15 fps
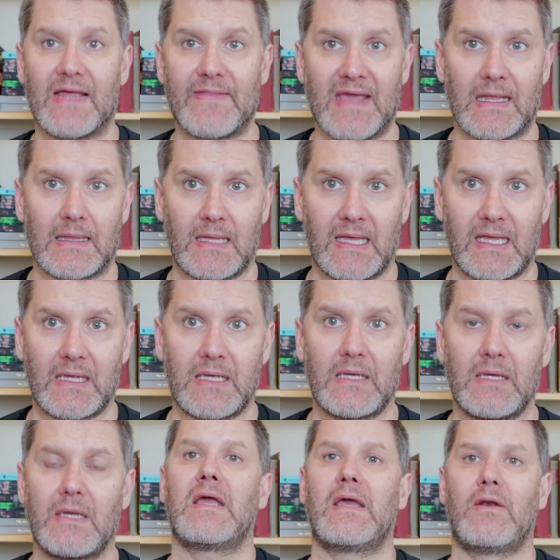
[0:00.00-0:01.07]
on that
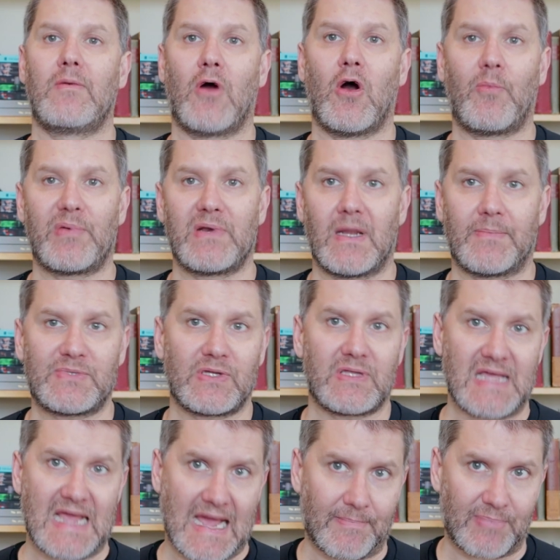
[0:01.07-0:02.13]
link. It opened up to
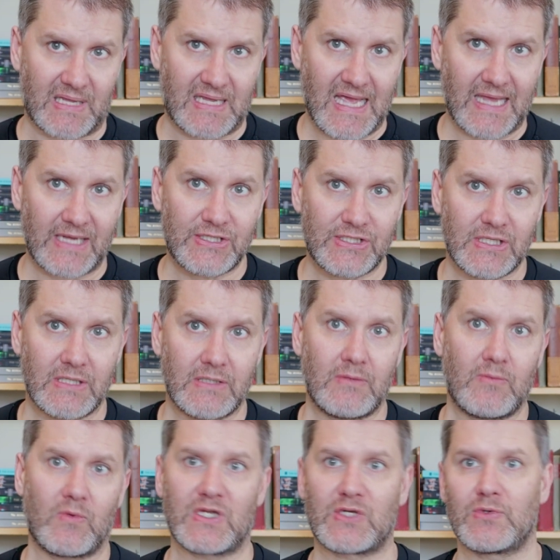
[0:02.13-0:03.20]
the
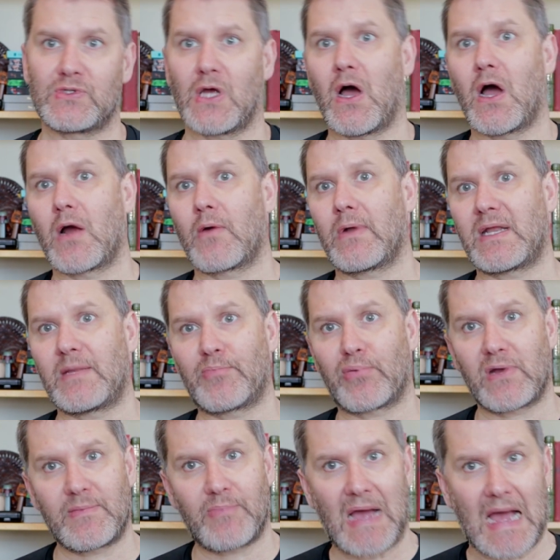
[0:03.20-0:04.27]
application, which was already
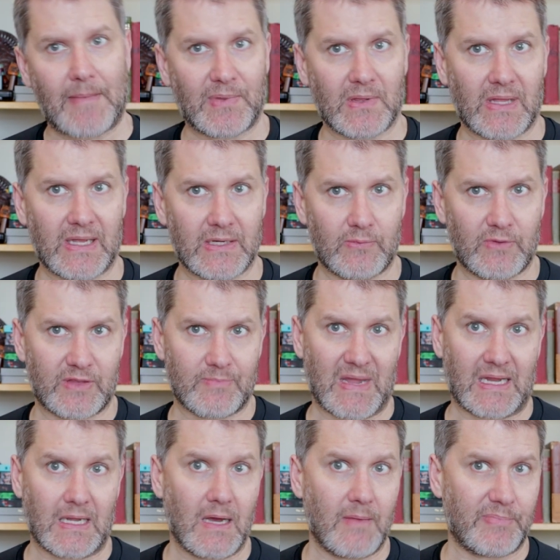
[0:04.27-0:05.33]
pre-populated with
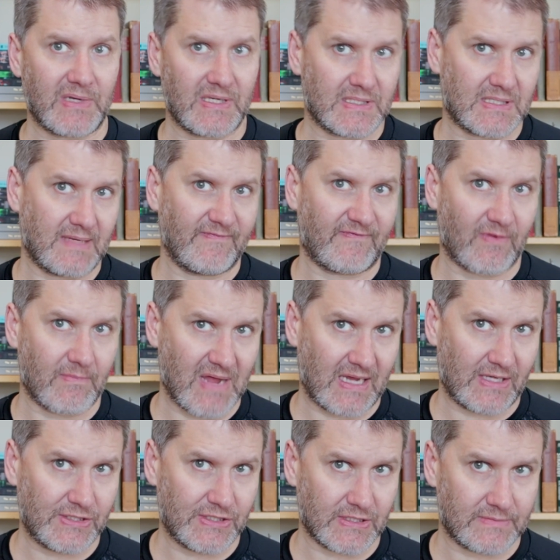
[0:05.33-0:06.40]
my company's
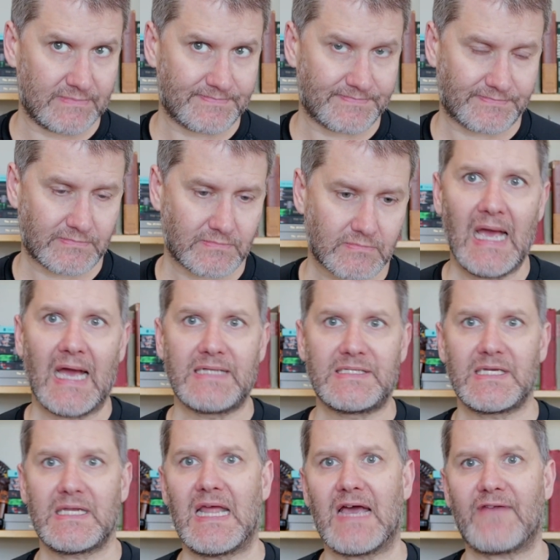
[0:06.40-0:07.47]
information. I
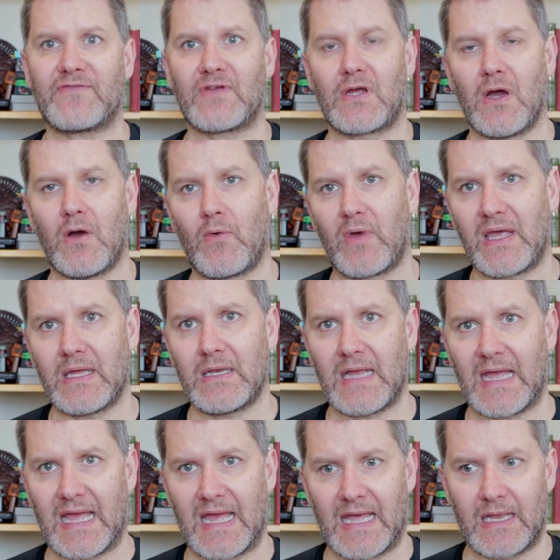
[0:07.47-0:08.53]
did have to go in
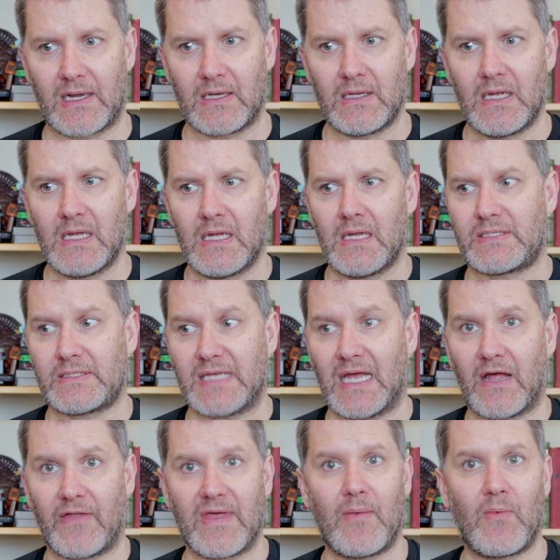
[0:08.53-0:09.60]
and
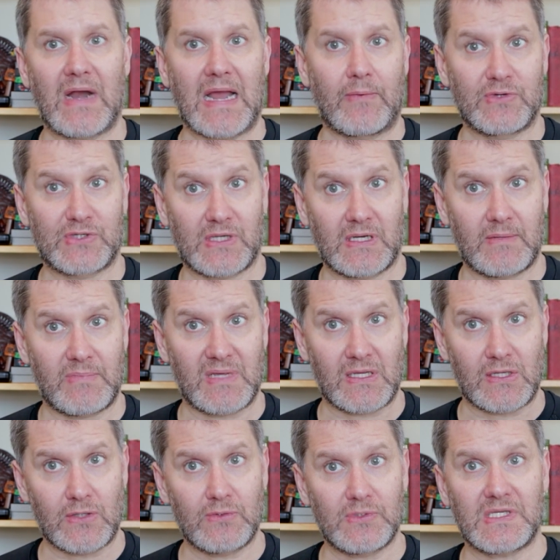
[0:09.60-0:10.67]
tell them what I was going to be
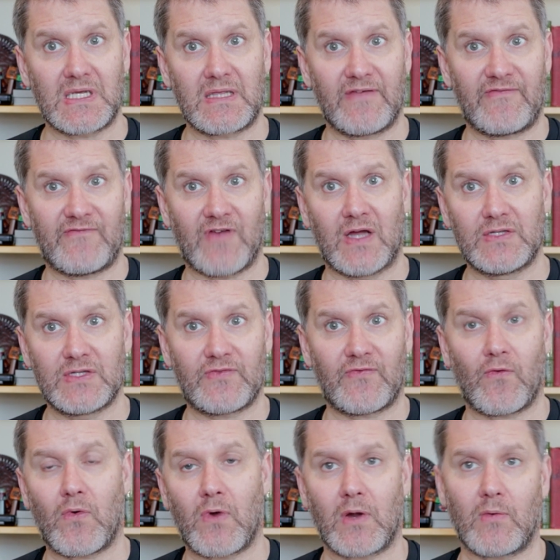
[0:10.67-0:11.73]
using the funds
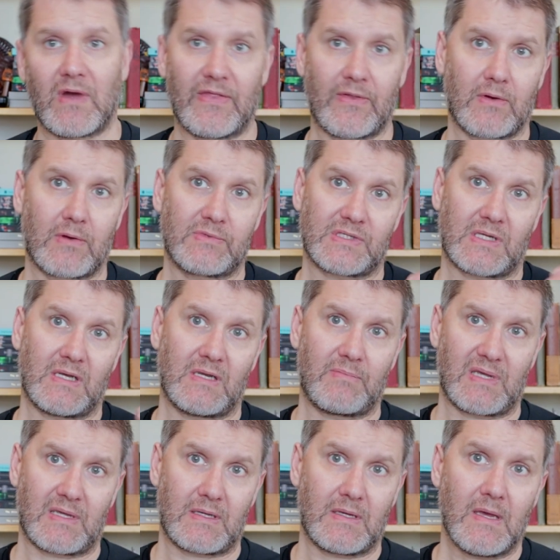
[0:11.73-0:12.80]
for, whether it was going to
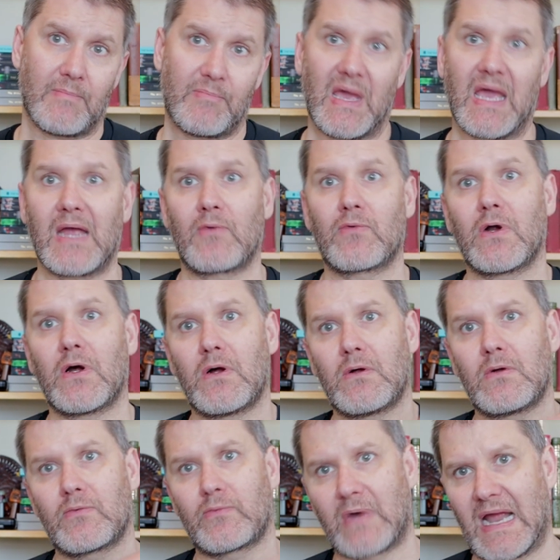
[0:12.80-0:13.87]
be
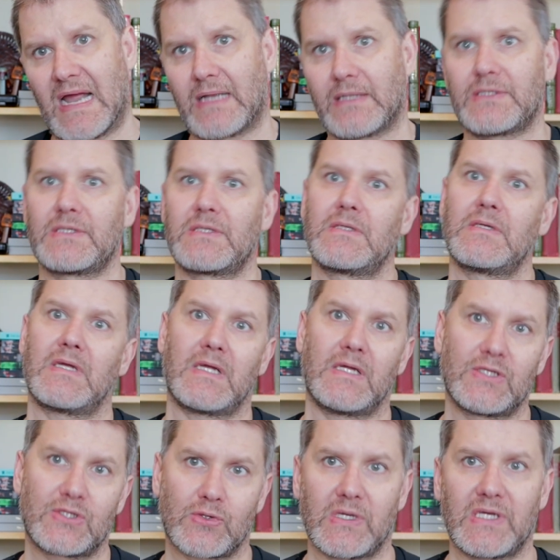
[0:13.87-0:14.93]
payroll, rent,
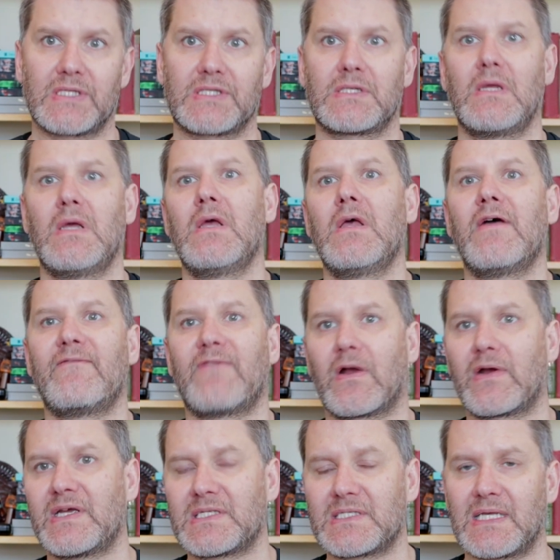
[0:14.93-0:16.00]
interest,
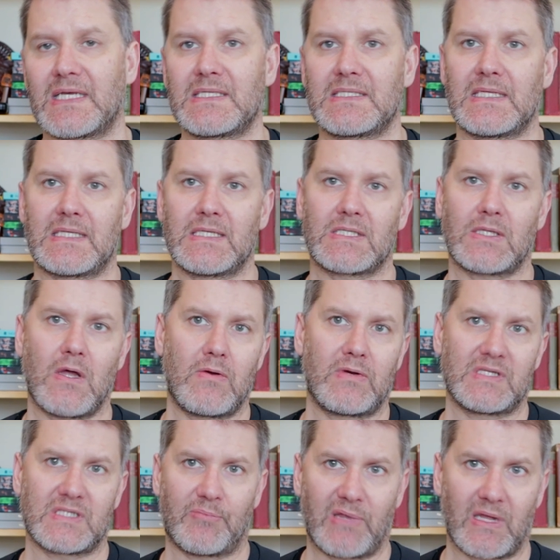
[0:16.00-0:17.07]
various things that this loan
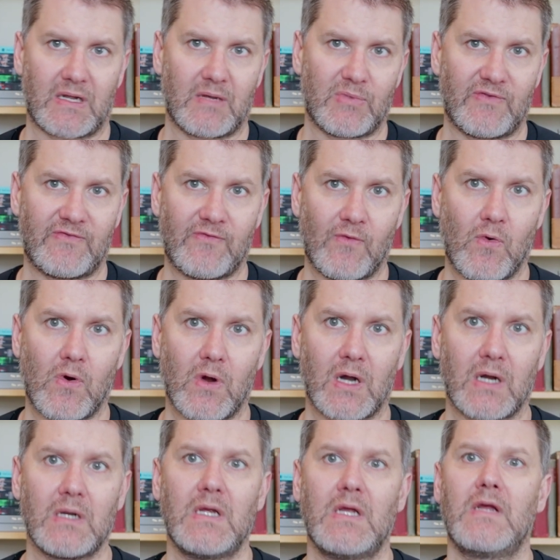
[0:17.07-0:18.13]
is applicable
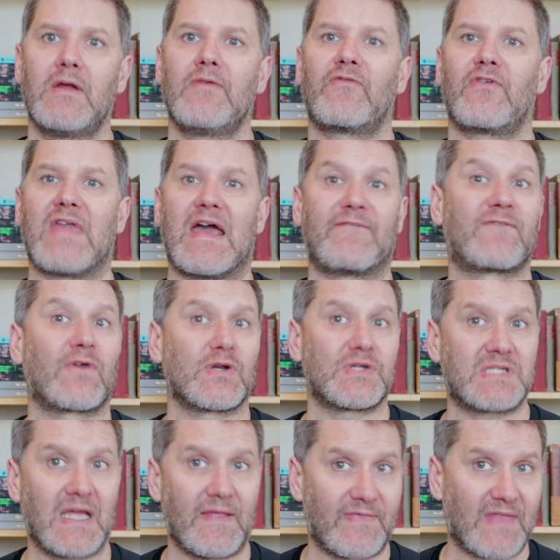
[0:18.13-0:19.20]
for that
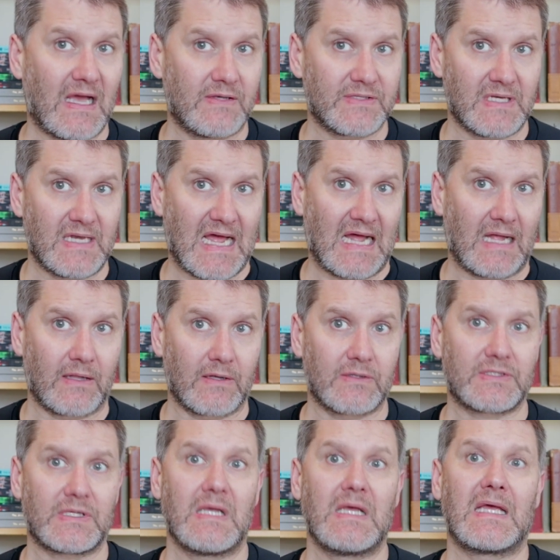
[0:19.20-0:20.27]
first
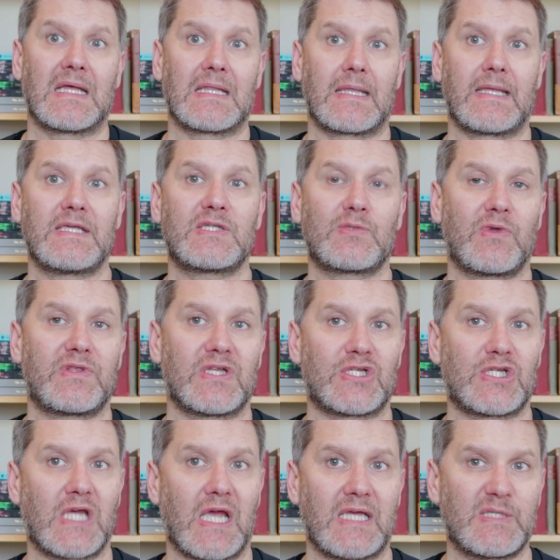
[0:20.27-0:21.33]
$10,000. At least with the
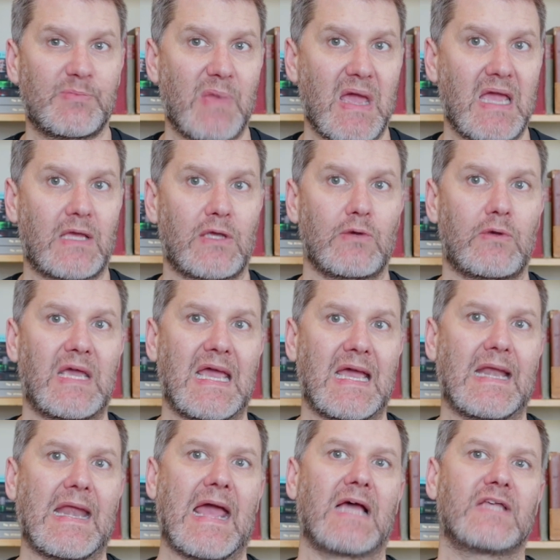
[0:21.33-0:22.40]
Chase Bank, you
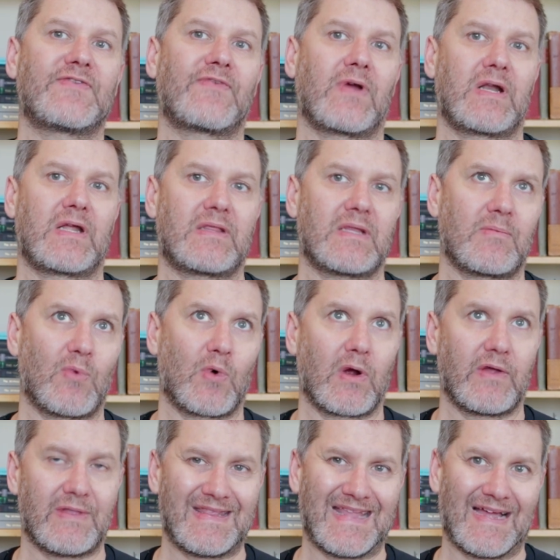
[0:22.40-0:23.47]
can't ask for anything
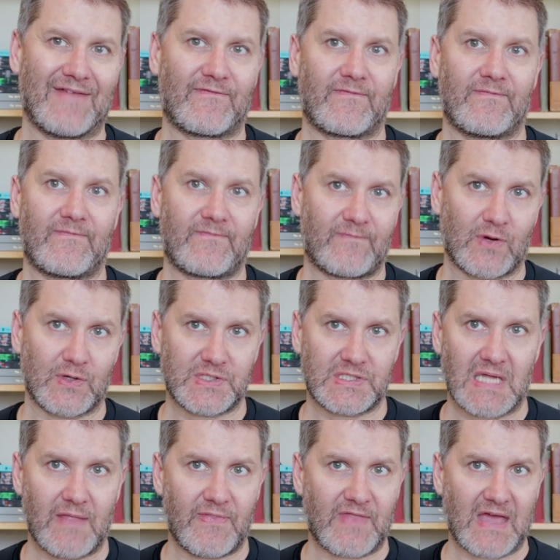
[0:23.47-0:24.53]
more than that first
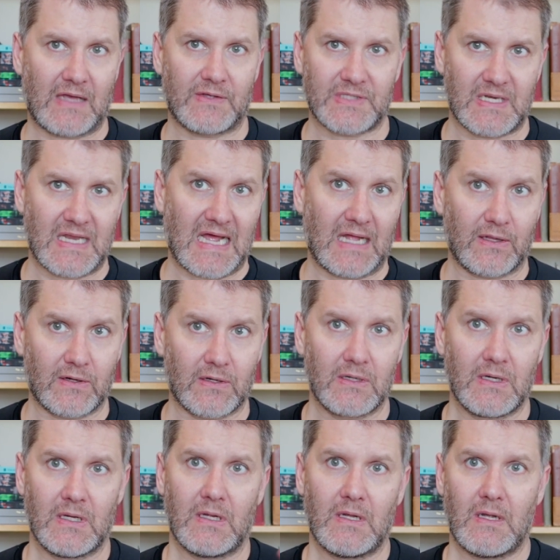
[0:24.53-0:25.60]
$10,000
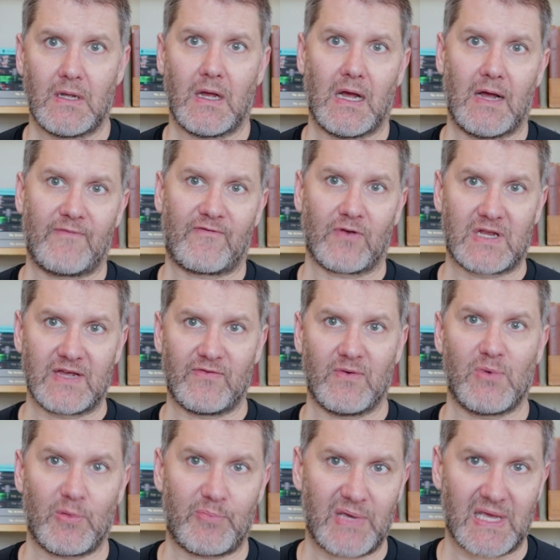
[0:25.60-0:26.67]

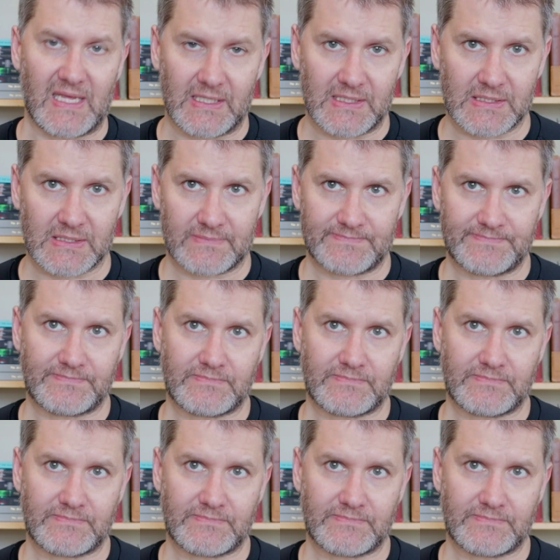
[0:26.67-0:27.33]
forgivable piece.